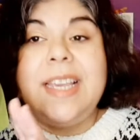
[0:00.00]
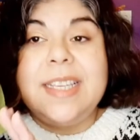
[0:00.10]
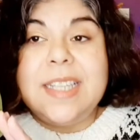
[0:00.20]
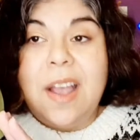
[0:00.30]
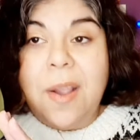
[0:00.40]

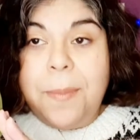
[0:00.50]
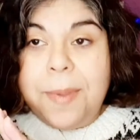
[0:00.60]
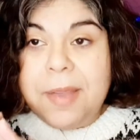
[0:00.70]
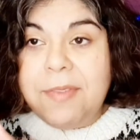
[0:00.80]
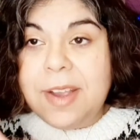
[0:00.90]
is our
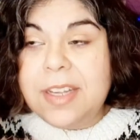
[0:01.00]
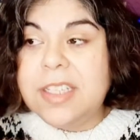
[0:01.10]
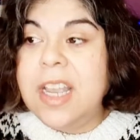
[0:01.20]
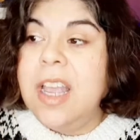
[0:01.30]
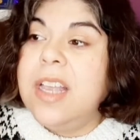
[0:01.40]

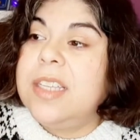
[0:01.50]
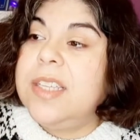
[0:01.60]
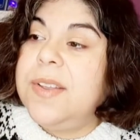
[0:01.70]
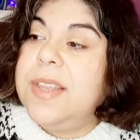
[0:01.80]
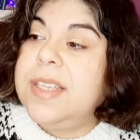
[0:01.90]
beverage.
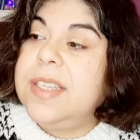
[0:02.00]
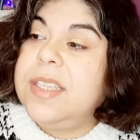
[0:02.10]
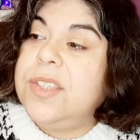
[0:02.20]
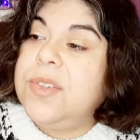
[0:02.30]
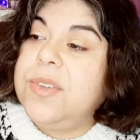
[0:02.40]
So this
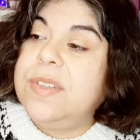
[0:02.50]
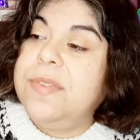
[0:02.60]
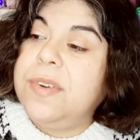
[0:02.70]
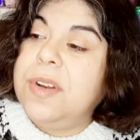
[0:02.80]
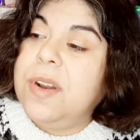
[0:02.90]
is Jules
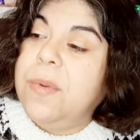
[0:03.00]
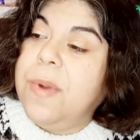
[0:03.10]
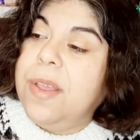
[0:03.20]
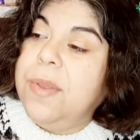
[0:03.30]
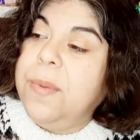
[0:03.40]
Verne
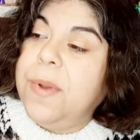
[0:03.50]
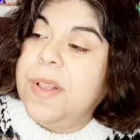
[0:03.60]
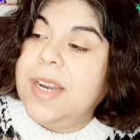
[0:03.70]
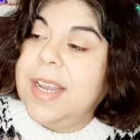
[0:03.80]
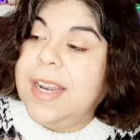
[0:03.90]
Around the
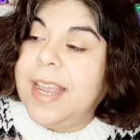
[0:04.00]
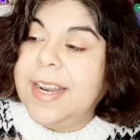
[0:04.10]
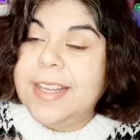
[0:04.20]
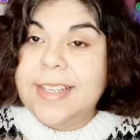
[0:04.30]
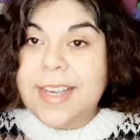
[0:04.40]
World in
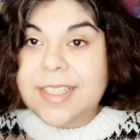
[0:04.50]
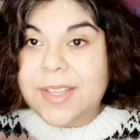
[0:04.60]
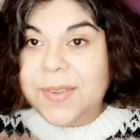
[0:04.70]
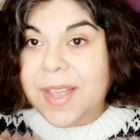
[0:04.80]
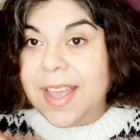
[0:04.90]
80 Days,
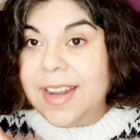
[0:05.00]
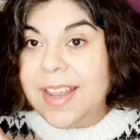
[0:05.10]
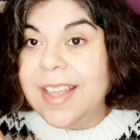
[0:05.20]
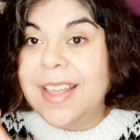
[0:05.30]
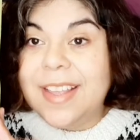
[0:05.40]
so kind
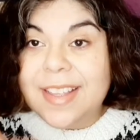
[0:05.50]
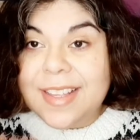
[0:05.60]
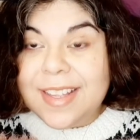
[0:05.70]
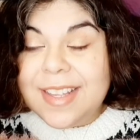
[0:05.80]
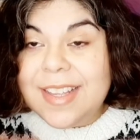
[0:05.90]
of
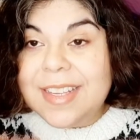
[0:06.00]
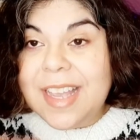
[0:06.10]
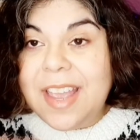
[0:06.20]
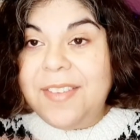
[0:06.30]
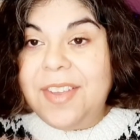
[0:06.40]

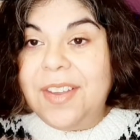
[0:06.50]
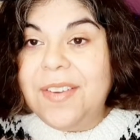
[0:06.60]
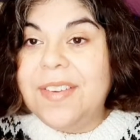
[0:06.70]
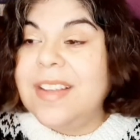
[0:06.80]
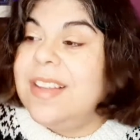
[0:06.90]
gave
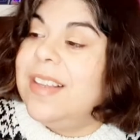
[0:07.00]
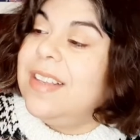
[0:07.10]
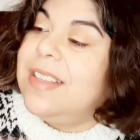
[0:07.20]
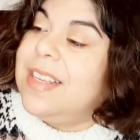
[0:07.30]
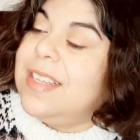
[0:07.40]
you
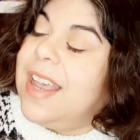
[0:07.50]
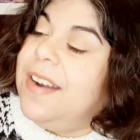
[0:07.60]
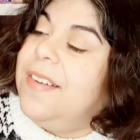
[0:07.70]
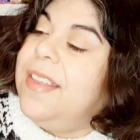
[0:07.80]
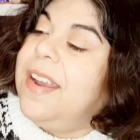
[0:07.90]
the
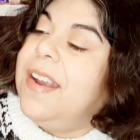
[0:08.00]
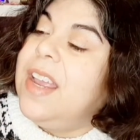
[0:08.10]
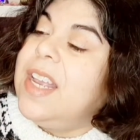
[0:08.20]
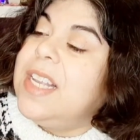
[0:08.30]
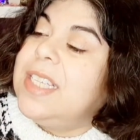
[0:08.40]
title there.
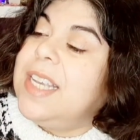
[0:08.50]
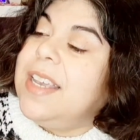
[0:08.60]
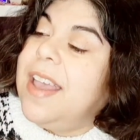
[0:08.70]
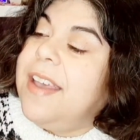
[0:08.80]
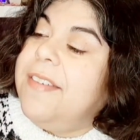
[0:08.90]

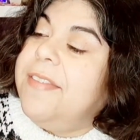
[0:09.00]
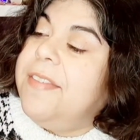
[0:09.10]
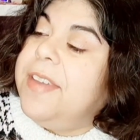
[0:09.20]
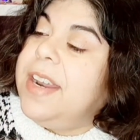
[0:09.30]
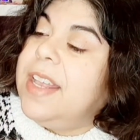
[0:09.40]
Decaf
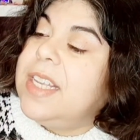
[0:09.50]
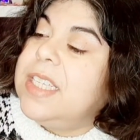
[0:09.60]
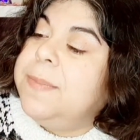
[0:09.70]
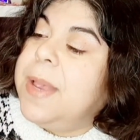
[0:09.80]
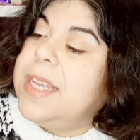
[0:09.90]
Vanilla
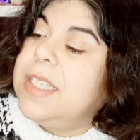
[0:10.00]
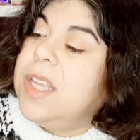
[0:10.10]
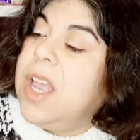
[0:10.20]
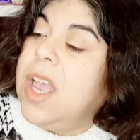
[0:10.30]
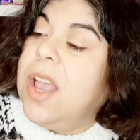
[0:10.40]
Spice
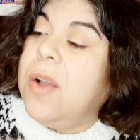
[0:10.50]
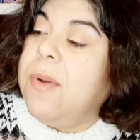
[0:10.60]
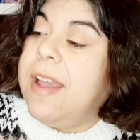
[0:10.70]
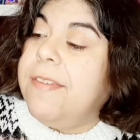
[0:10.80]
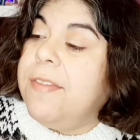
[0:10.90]

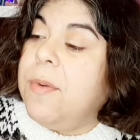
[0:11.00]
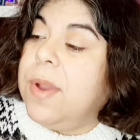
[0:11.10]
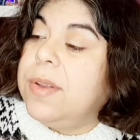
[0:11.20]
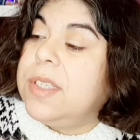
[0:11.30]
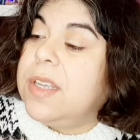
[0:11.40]
Craft
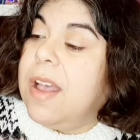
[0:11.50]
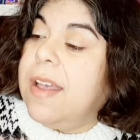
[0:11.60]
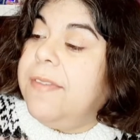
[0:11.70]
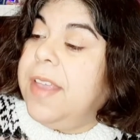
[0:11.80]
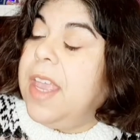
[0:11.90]
Roast
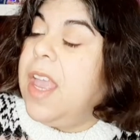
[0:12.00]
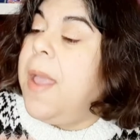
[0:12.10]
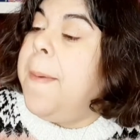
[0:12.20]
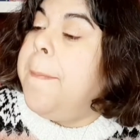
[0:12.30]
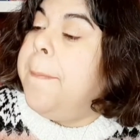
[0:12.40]
Coffee
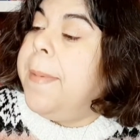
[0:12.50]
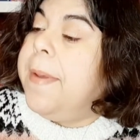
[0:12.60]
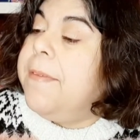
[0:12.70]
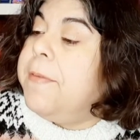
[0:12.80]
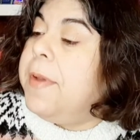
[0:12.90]

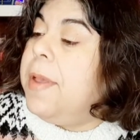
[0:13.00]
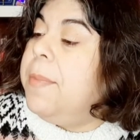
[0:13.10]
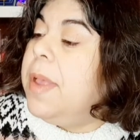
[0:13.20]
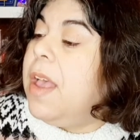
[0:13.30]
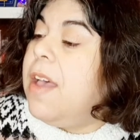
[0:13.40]

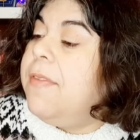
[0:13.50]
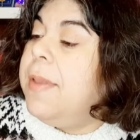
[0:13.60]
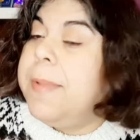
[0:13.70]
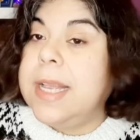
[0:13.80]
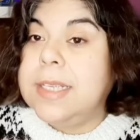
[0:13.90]
from
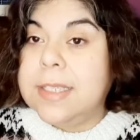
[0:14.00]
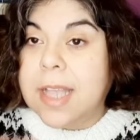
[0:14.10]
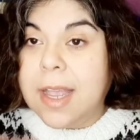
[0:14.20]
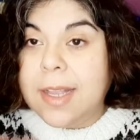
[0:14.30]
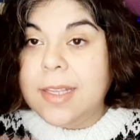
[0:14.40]
Coffee by
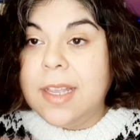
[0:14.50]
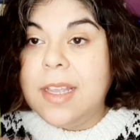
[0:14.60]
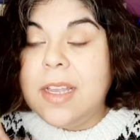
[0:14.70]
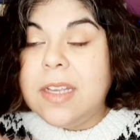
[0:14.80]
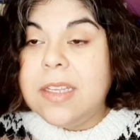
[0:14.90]
Design.
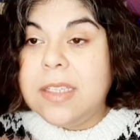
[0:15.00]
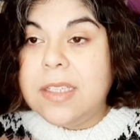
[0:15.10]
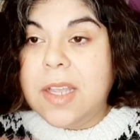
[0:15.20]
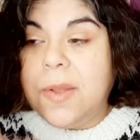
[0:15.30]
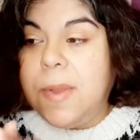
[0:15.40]

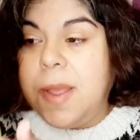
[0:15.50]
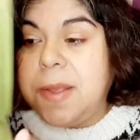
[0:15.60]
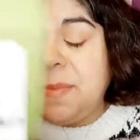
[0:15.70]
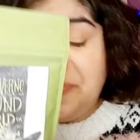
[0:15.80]
So